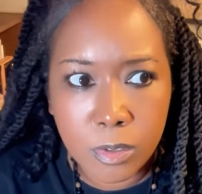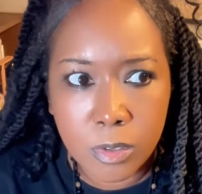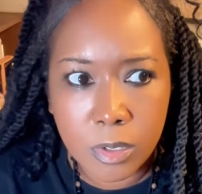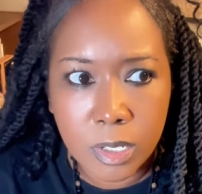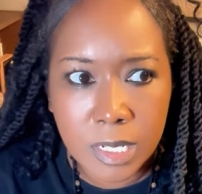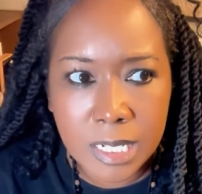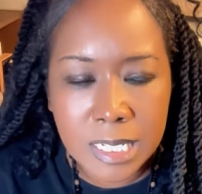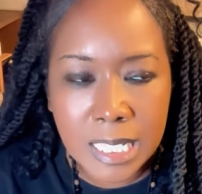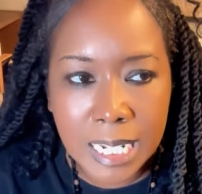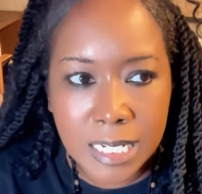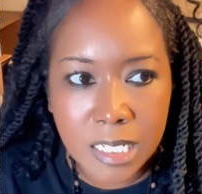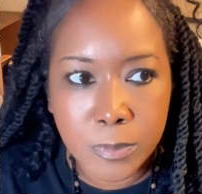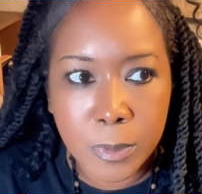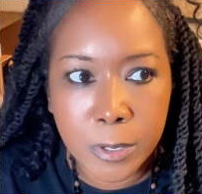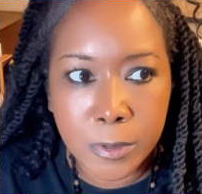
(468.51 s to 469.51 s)
It's like
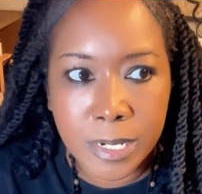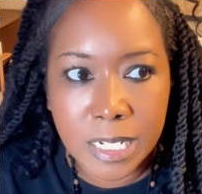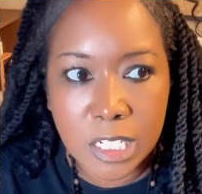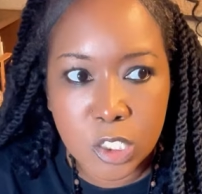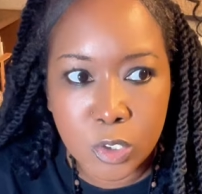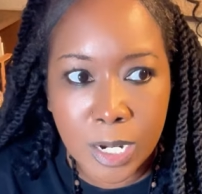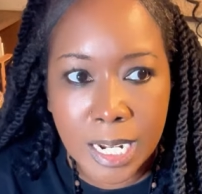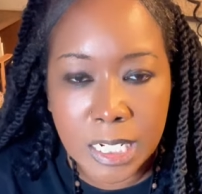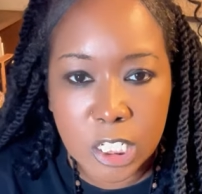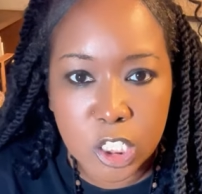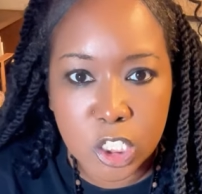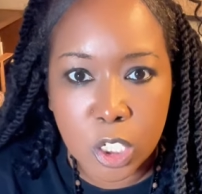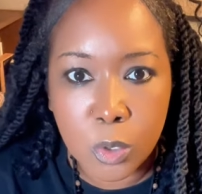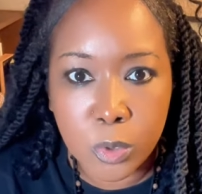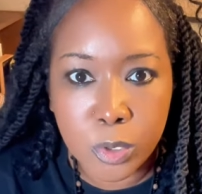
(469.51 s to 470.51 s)
spirit is trying to
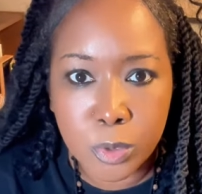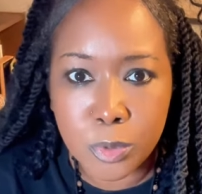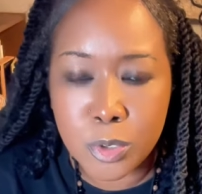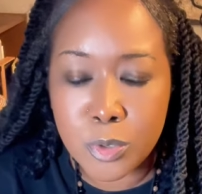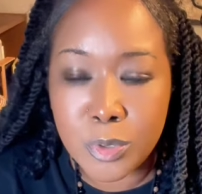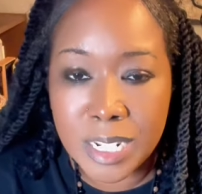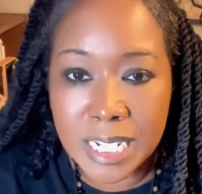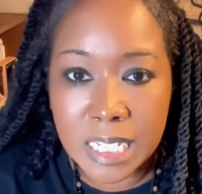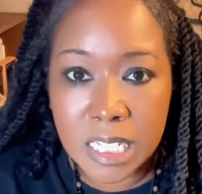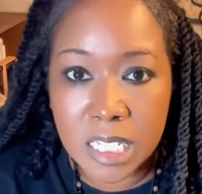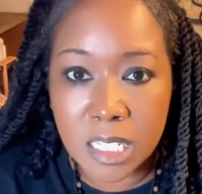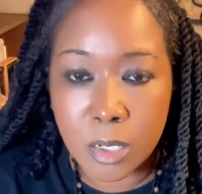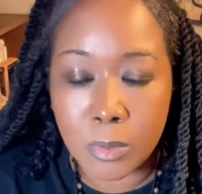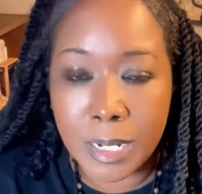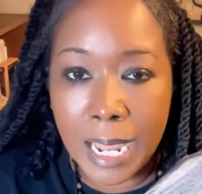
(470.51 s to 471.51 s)
show you need to
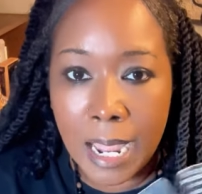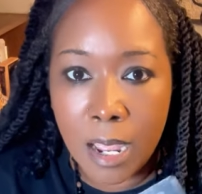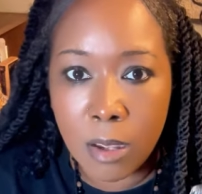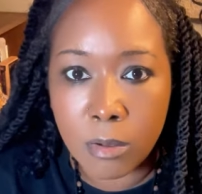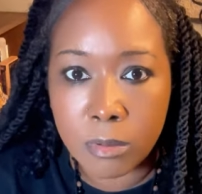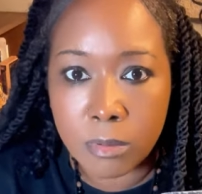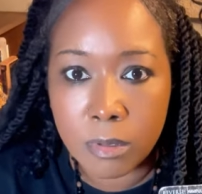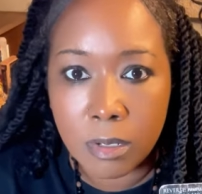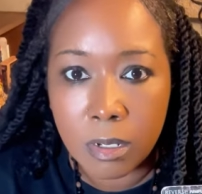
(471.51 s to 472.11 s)
slow down.